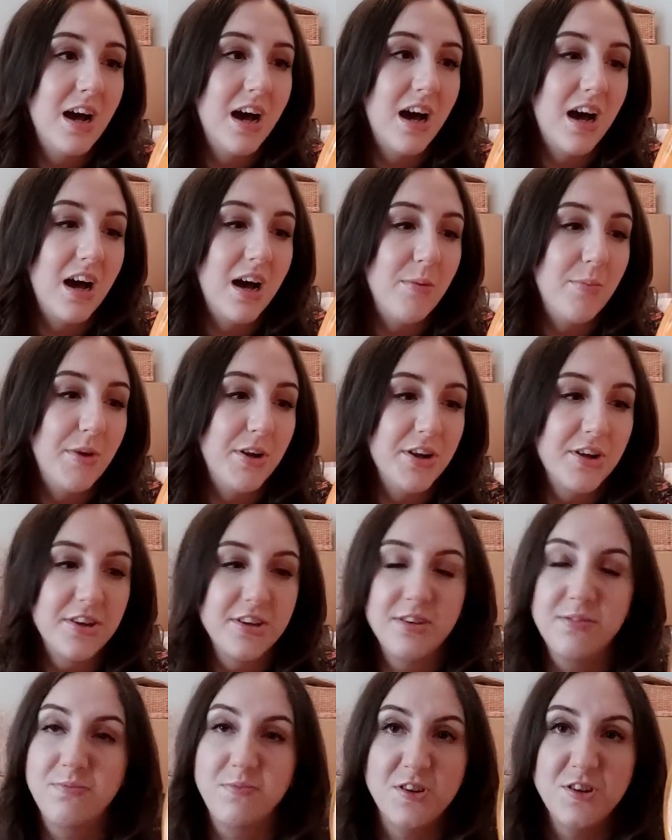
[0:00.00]
And
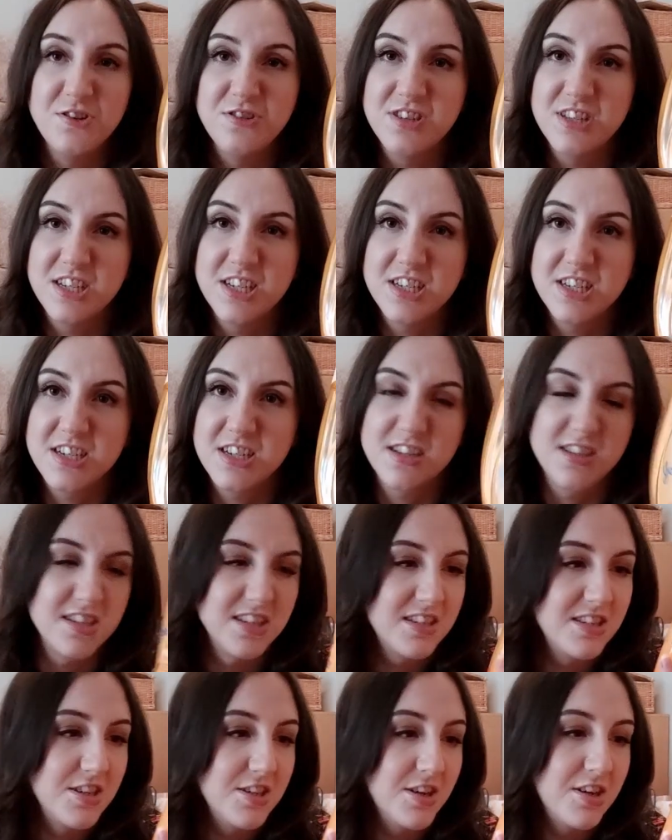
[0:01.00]
I use this because
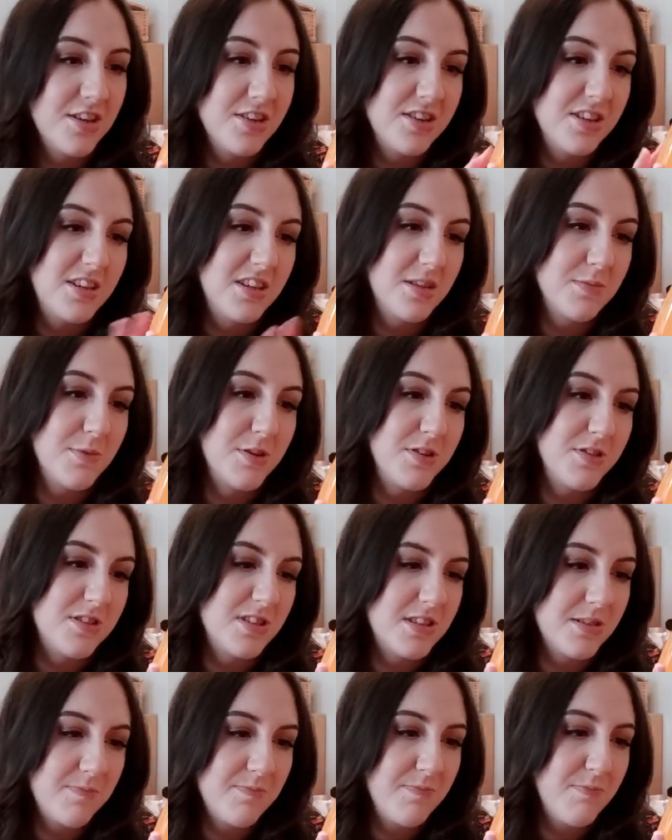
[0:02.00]
it's, you know, it's the
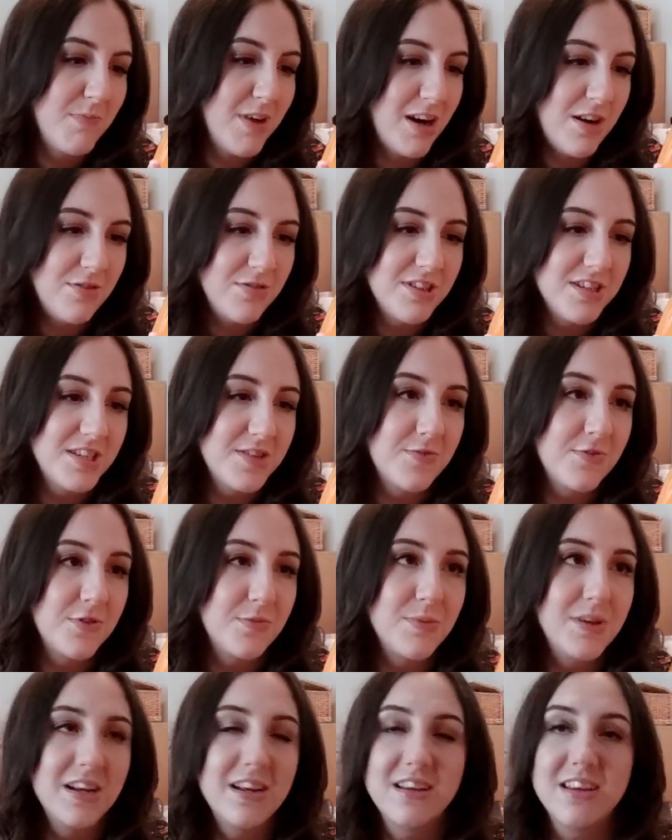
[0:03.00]
most mildest
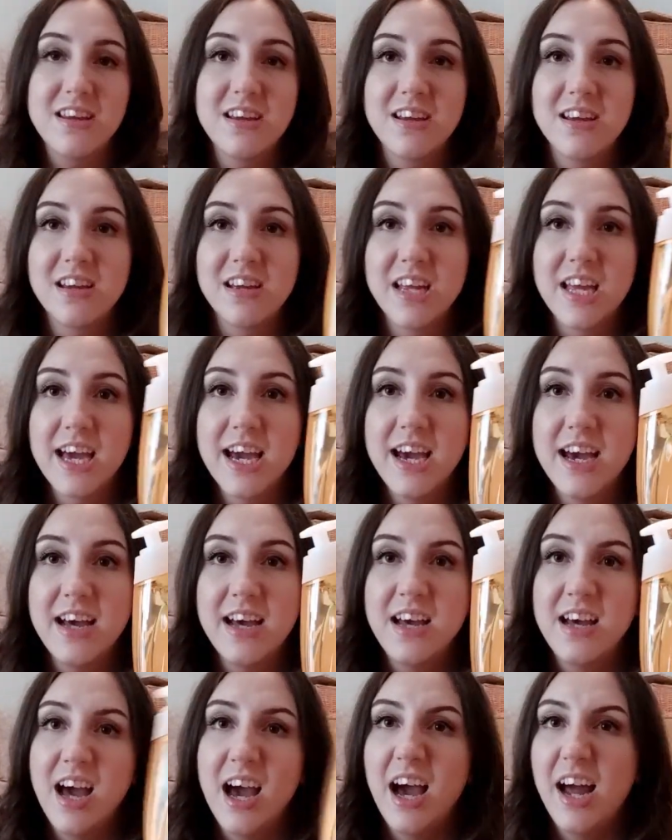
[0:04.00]
formula you can get,
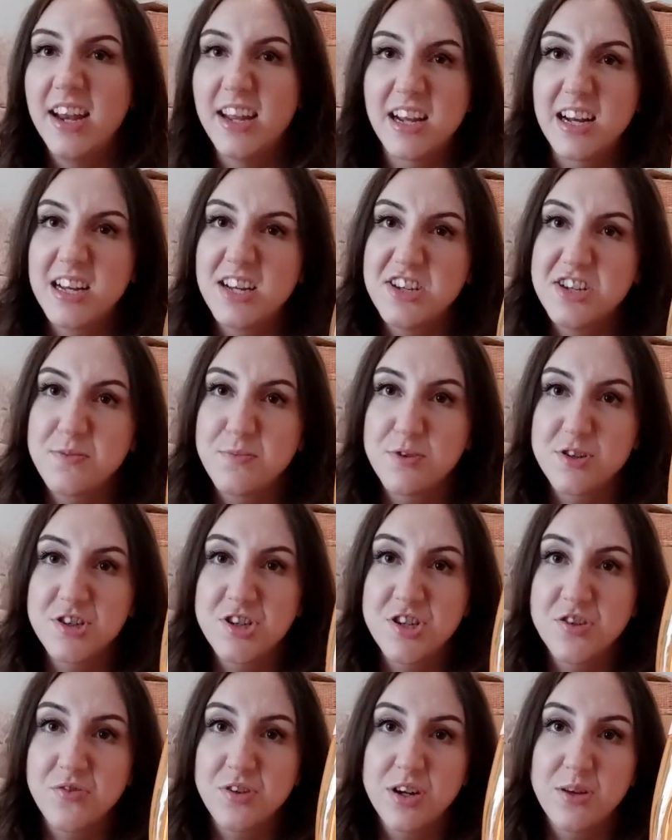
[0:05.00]
and it cleans the
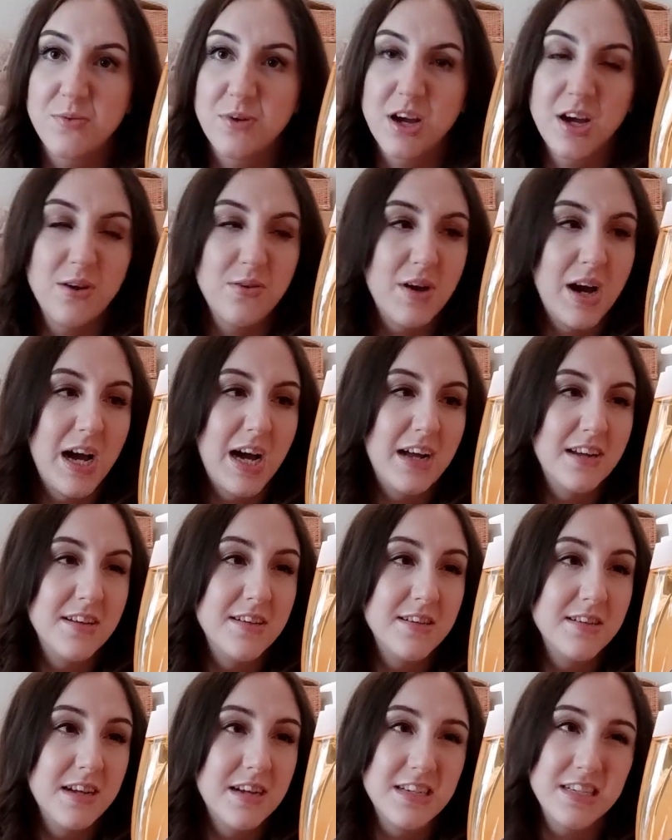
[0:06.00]
brushes really well.
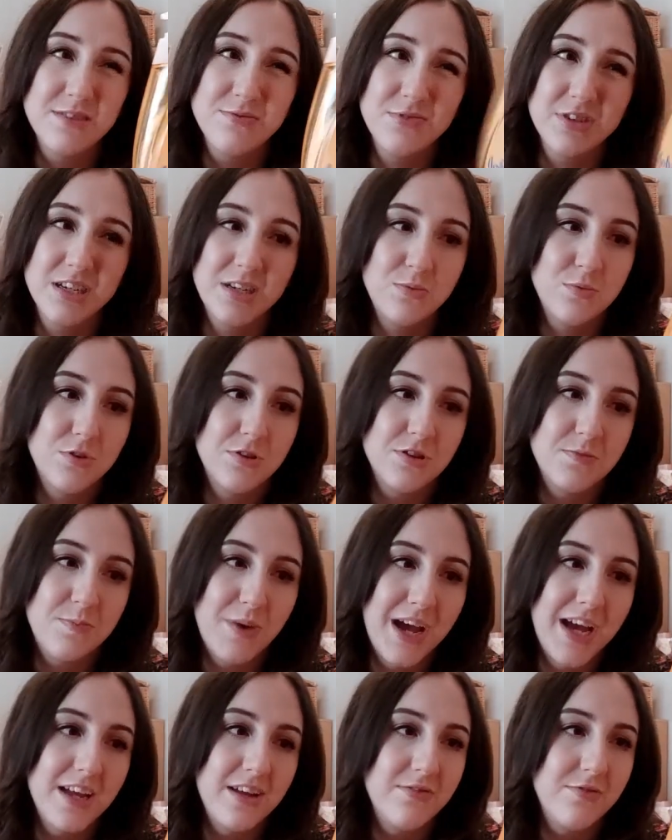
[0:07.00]
And I didn't really want to
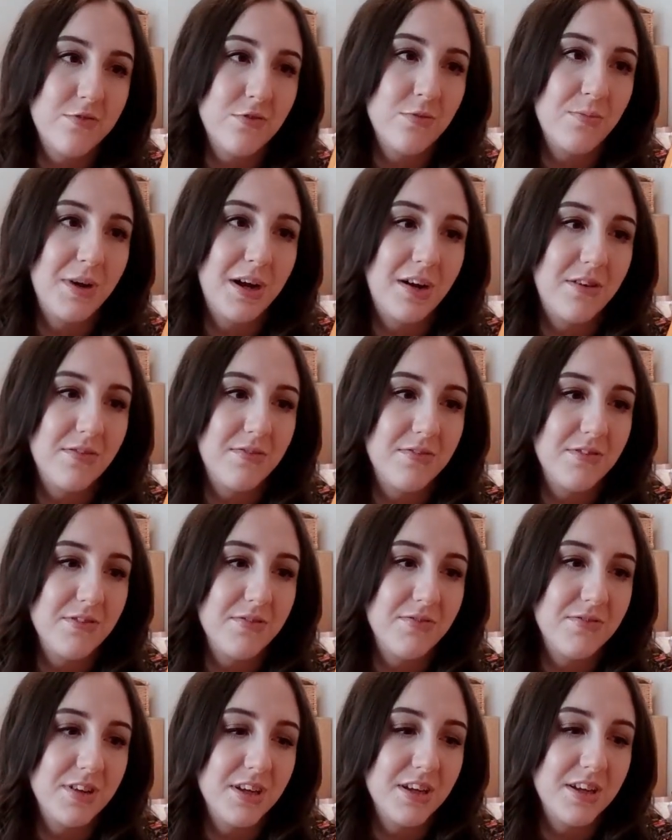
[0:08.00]
pay
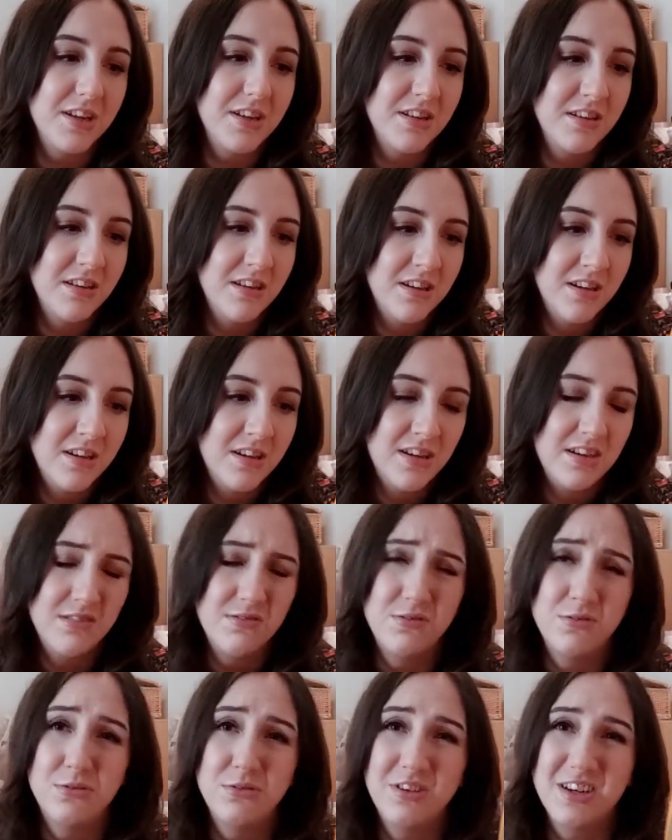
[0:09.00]
£4.50. I
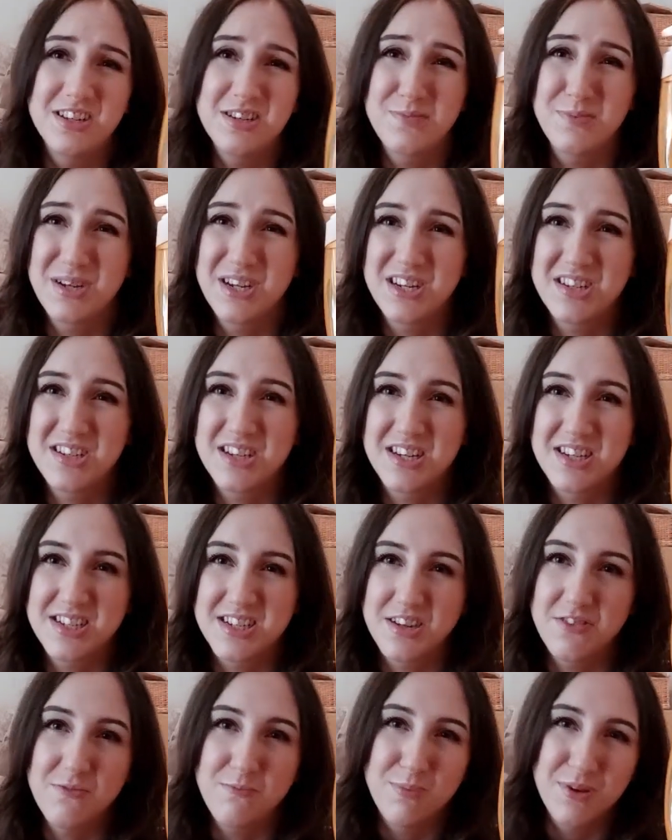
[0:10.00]
thought, well, that's a bit
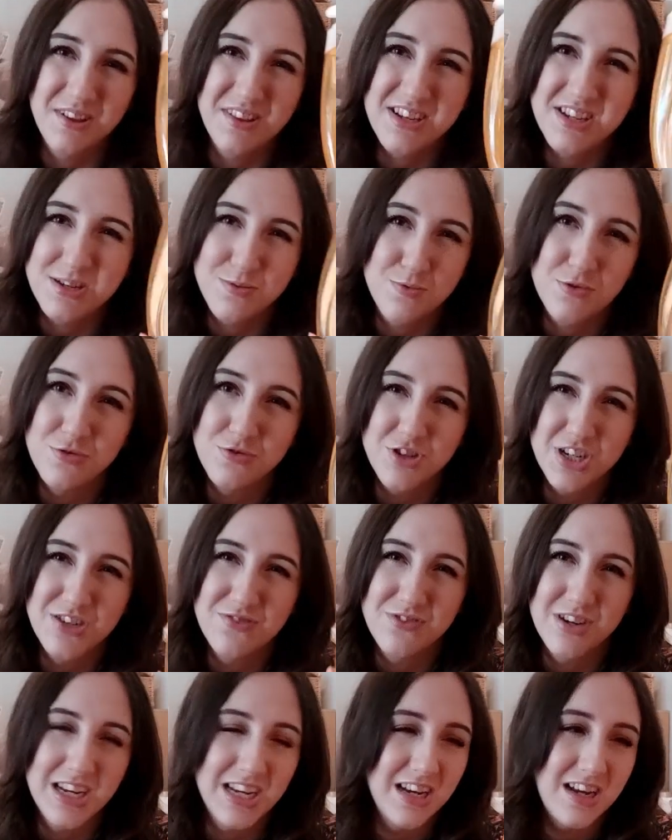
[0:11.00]
excessive, but this will
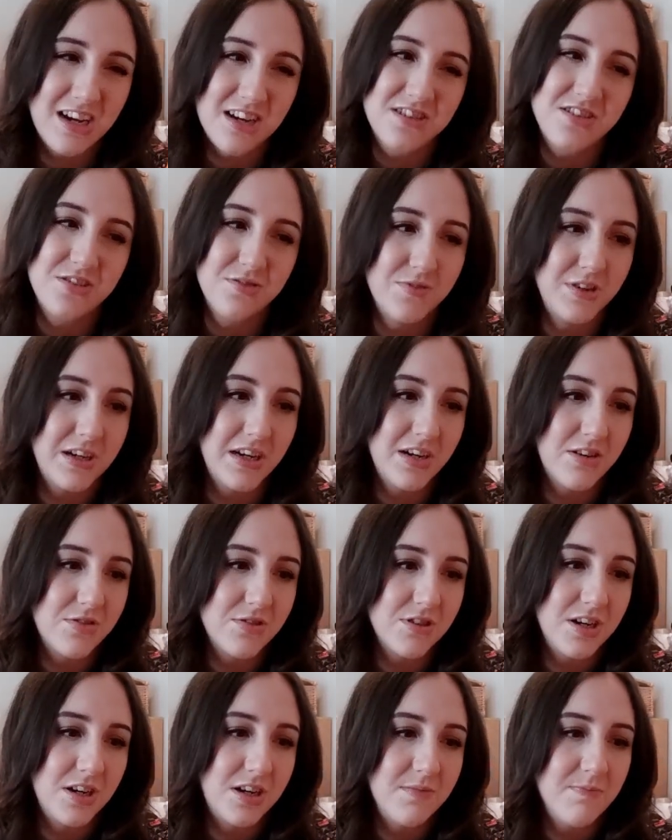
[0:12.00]
generally last a really long
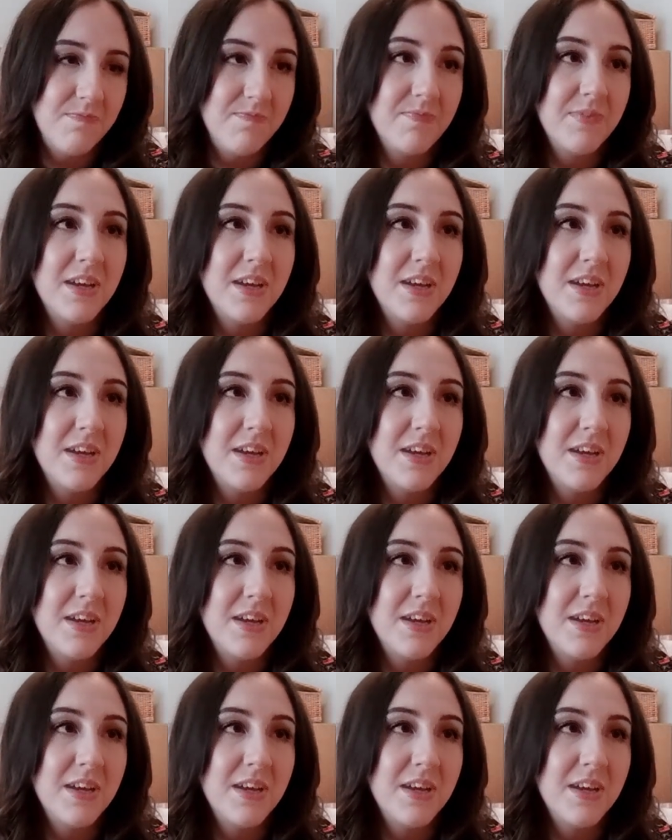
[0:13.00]
time.